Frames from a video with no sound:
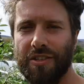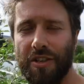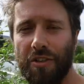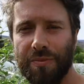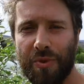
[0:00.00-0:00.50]
So
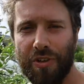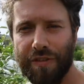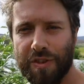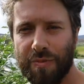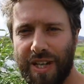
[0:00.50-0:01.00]
the autumn
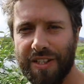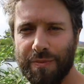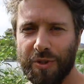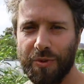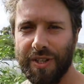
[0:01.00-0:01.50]
olive is
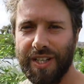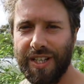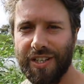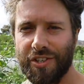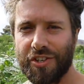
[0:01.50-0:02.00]
planted between
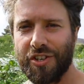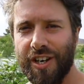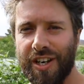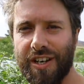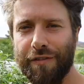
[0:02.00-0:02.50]
each
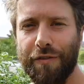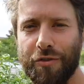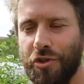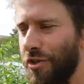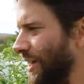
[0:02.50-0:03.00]

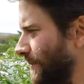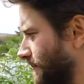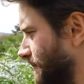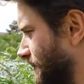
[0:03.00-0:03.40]
fruit tree.